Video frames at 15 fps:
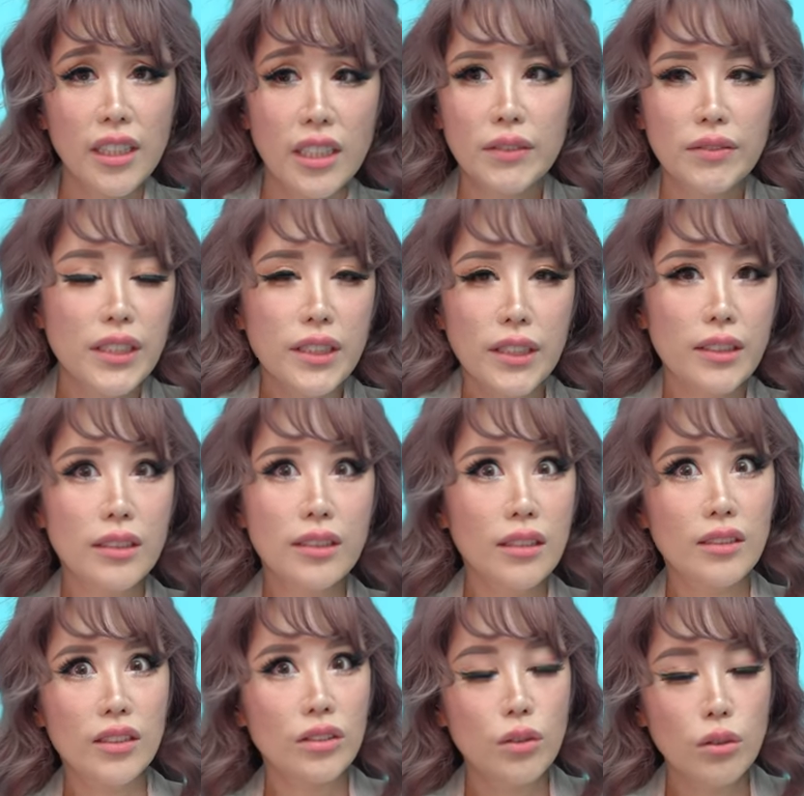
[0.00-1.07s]
If this incident
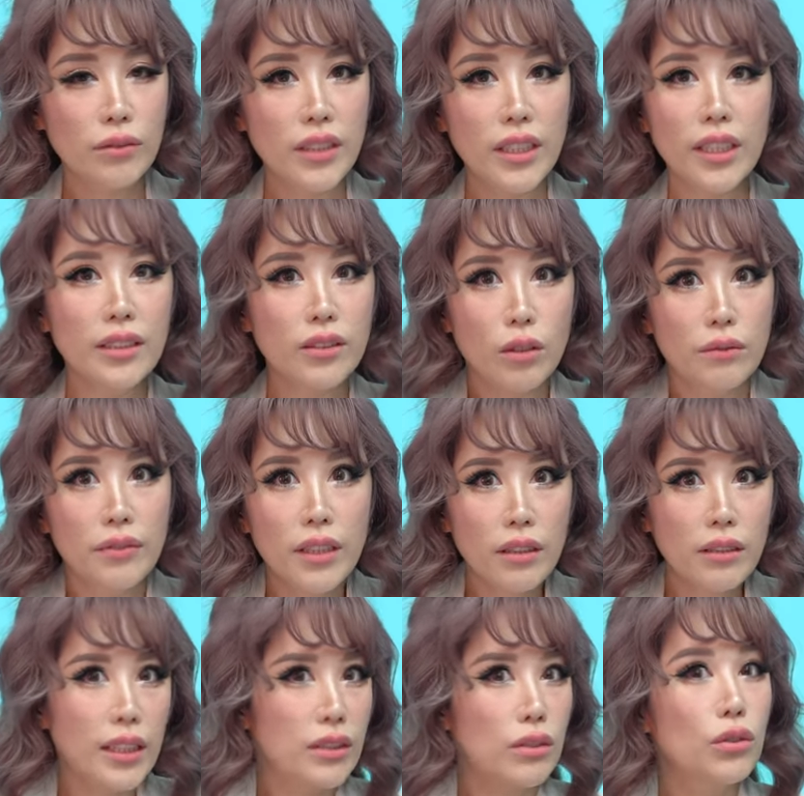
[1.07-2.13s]
is just over, then it's over.
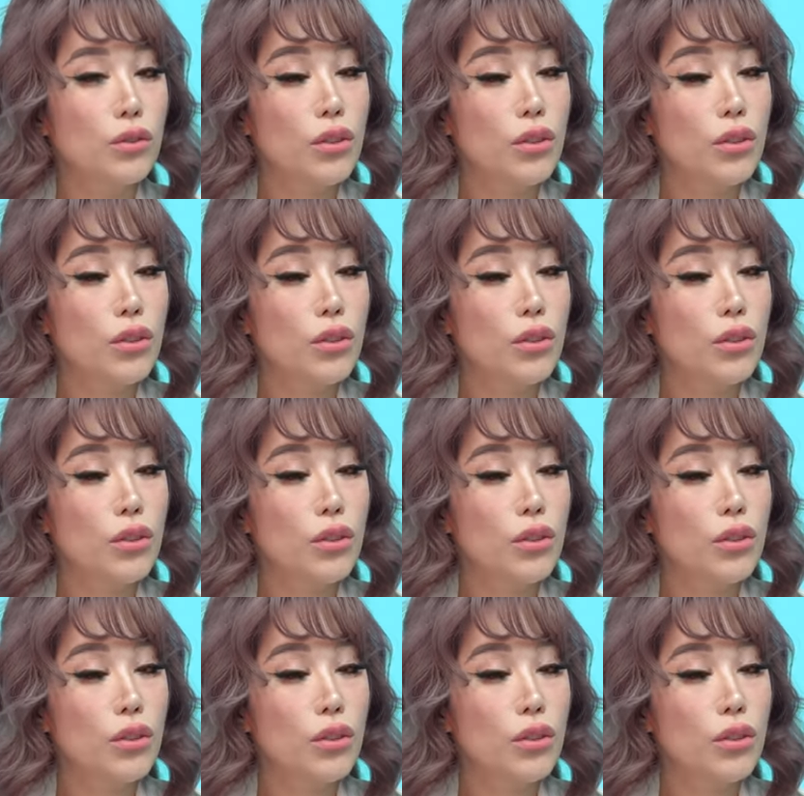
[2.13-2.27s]
There's no